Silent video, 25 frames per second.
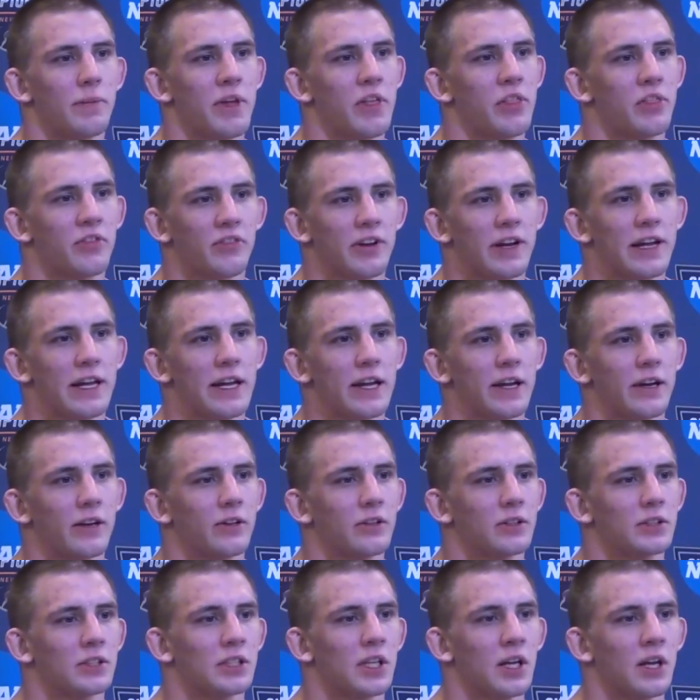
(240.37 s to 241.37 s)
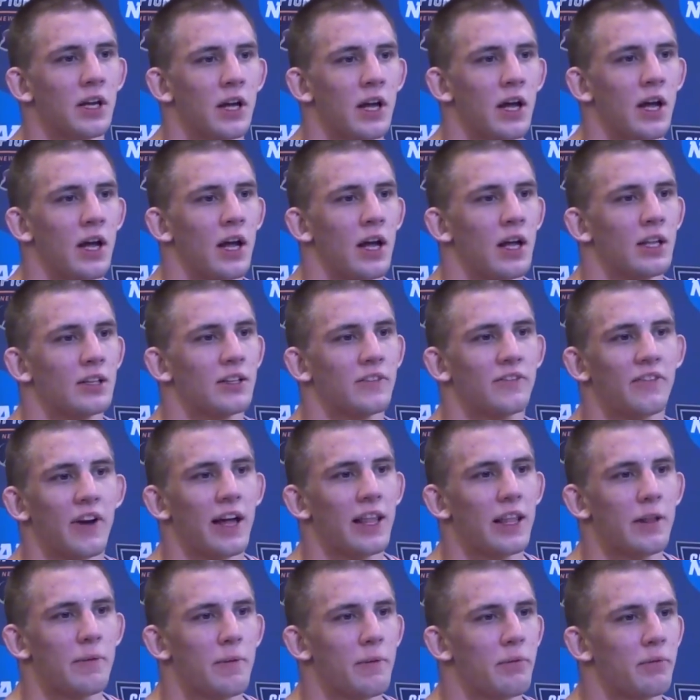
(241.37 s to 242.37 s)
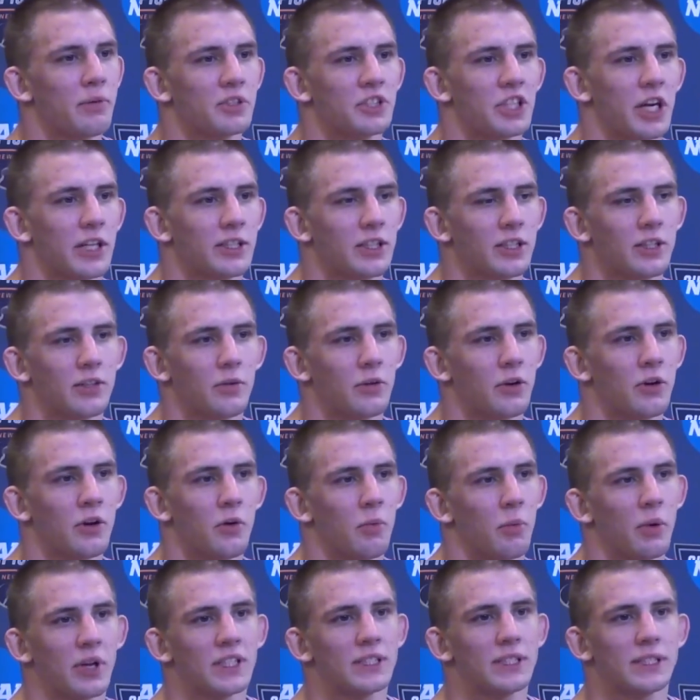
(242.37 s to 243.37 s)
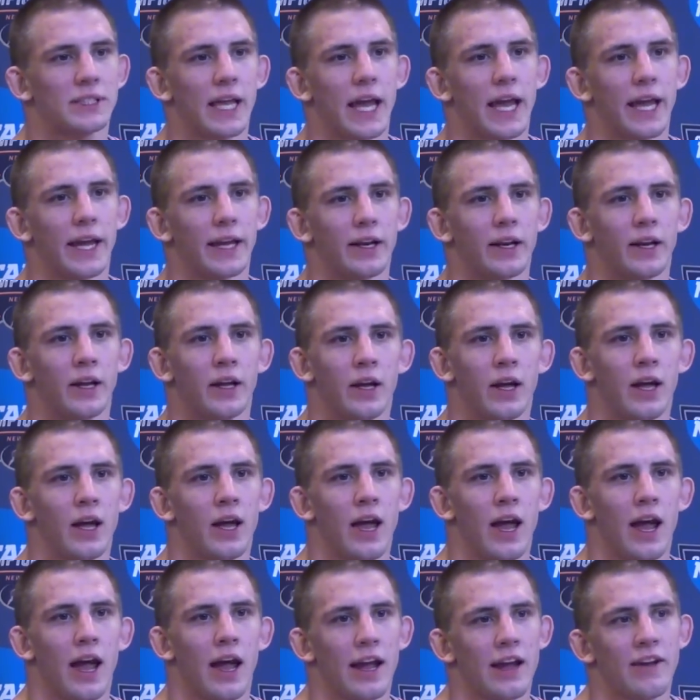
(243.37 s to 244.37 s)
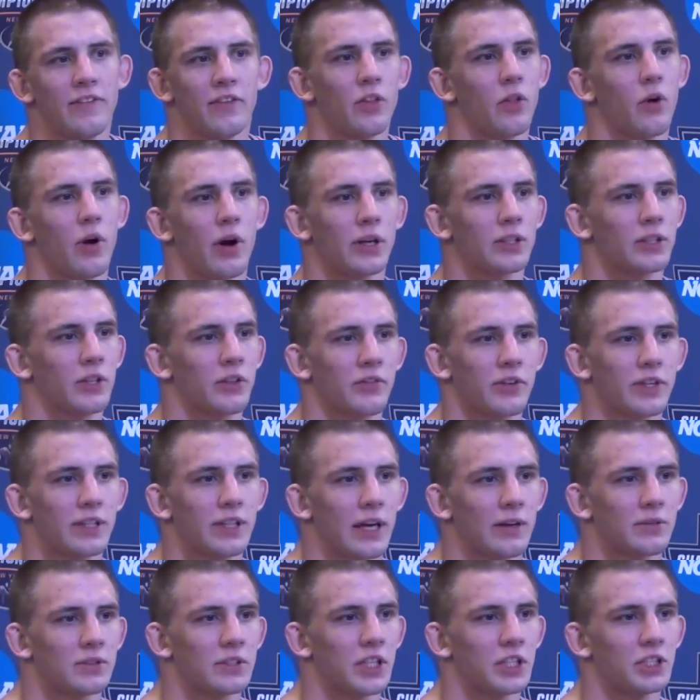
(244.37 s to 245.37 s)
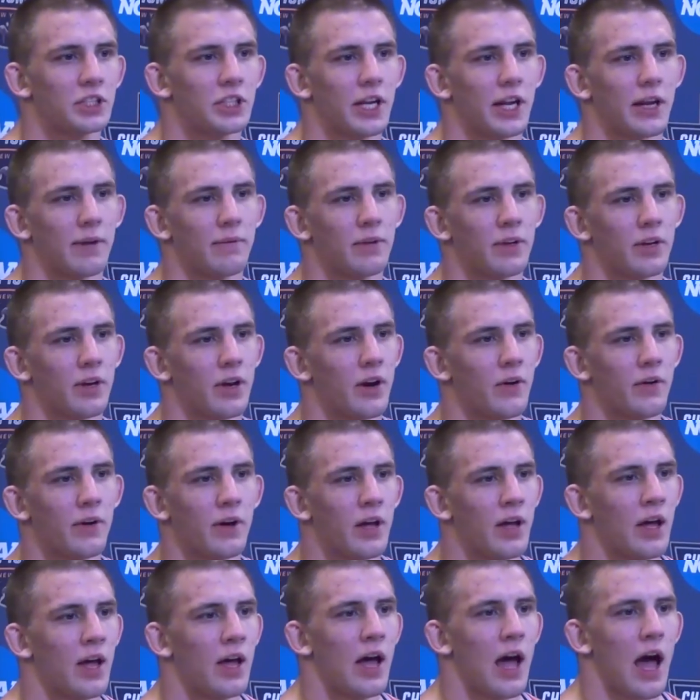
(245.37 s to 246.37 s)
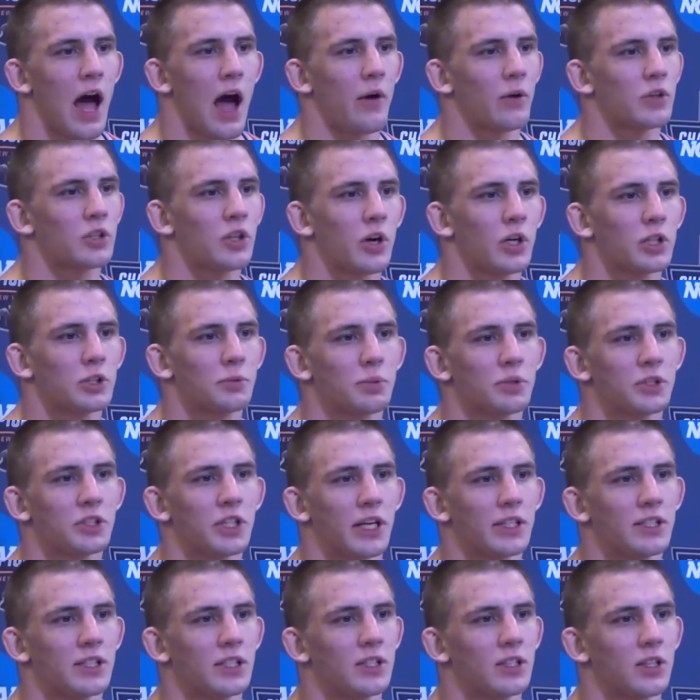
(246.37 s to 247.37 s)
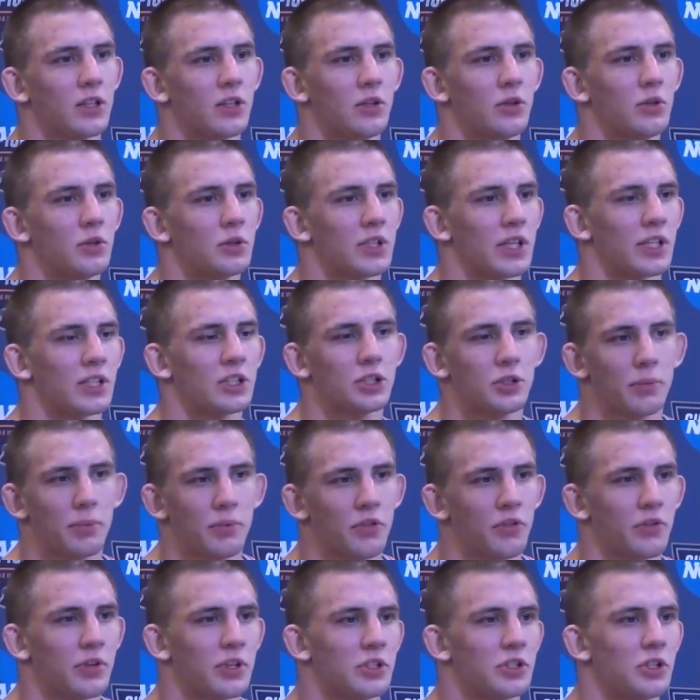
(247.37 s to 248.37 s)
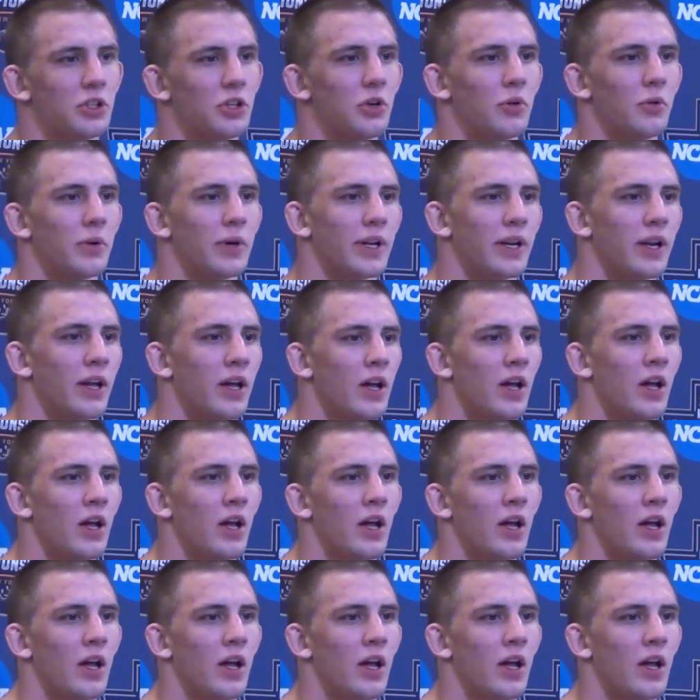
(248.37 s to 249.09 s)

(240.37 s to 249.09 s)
me 3 years to finally be projected to win state, even though I was a three-time state champ, you know? I was always projected to lose at Super 32, and,